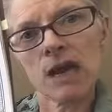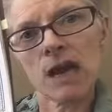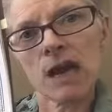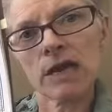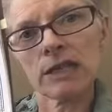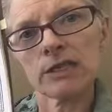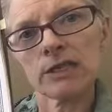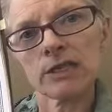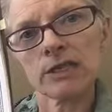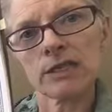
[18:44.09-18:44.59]

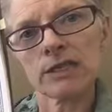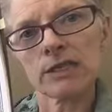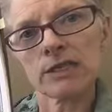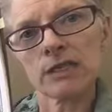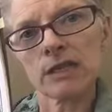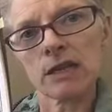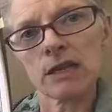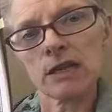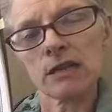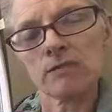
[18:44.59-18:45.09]
I just
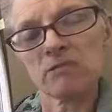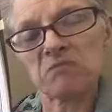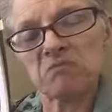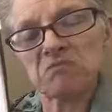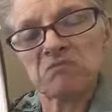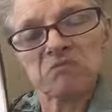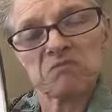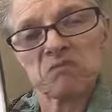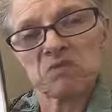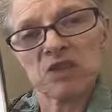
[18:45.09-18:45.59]

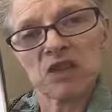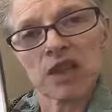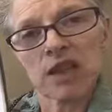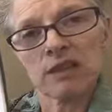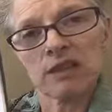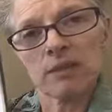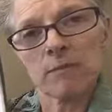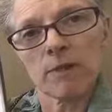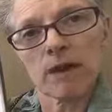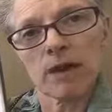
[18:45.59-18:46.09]
will
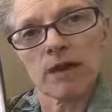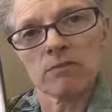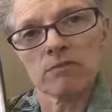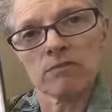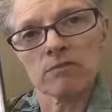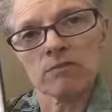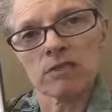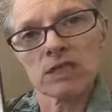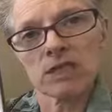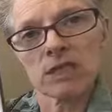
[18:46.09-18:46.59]
cut them out
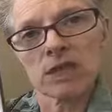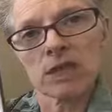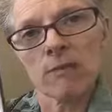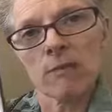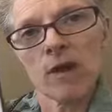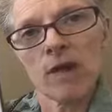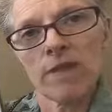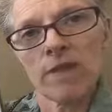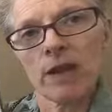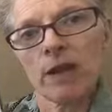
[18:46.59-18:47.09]
and stick them
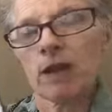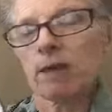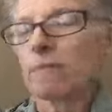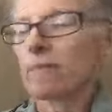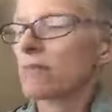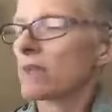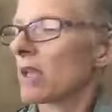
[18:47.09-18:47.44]
on there.